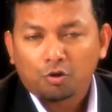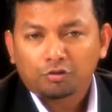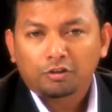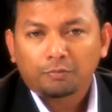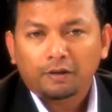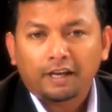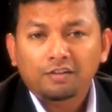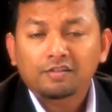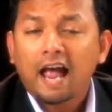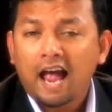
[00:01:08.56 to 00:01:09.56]
coastal
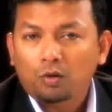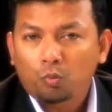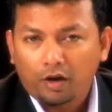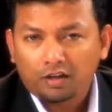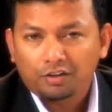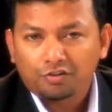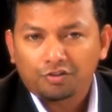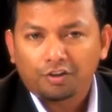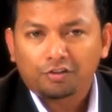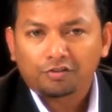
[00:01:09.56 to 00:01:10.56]
plains and
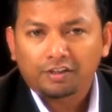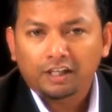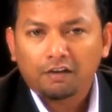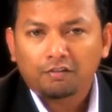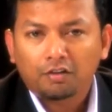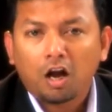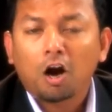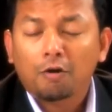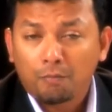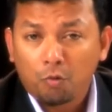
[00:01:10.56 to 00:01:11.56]
wetlands near sea level
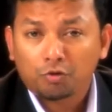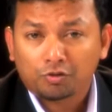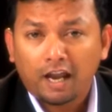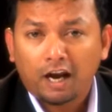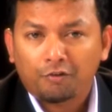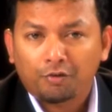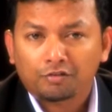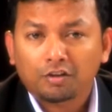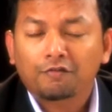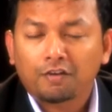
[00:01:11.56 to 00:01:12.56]
are most at
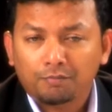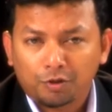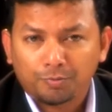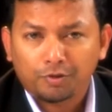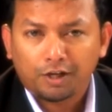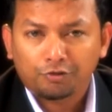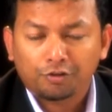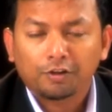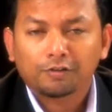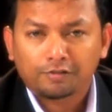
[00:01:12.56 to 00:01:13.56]
risk from this
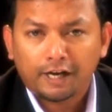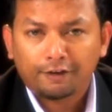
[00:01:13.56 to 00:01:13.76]
potential side